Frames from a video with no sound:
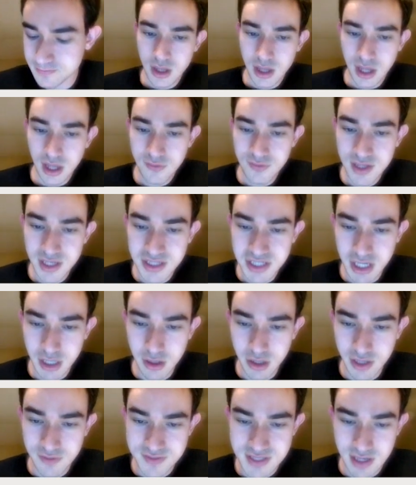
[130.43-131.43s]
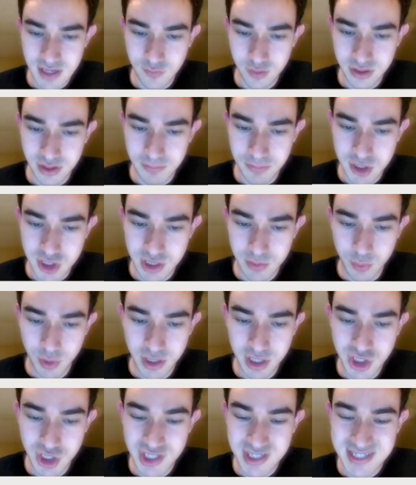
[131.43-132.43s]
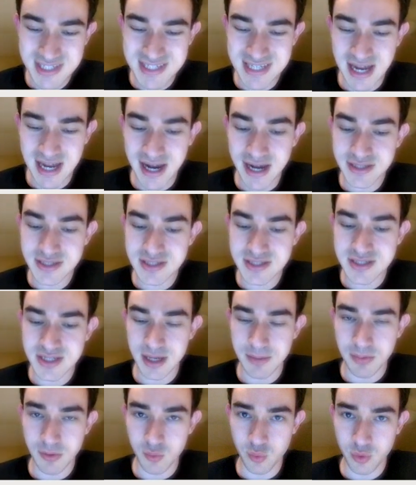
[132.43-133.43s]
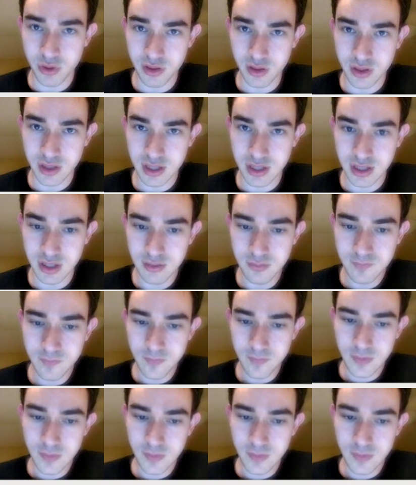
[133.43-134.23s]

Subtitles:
If they take on f7 with the bishop, we could just sidestep with our king.